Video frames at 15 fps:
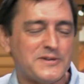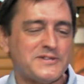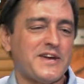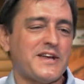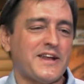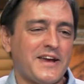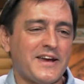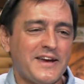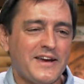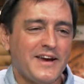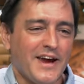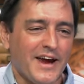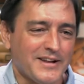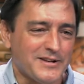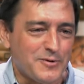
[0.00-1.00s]
presenting
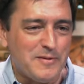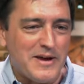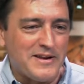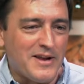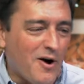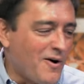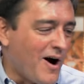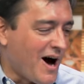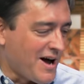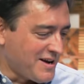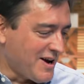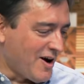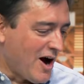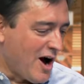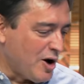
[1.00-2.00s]
and there be no
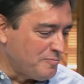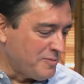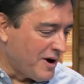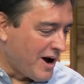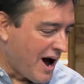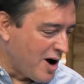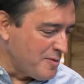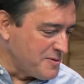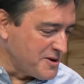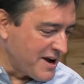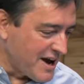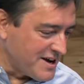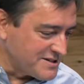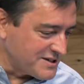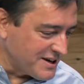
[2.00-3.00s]
audio. I hope, I hope you
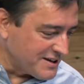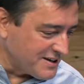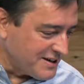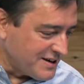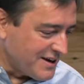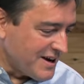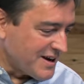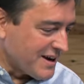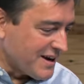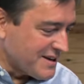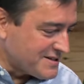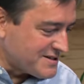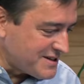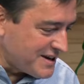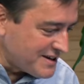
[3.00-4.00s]
guys can,
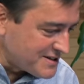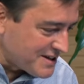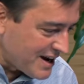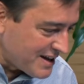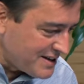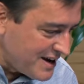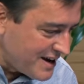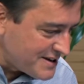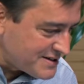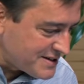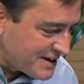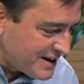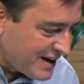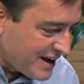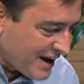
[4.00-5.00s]
can see us on this.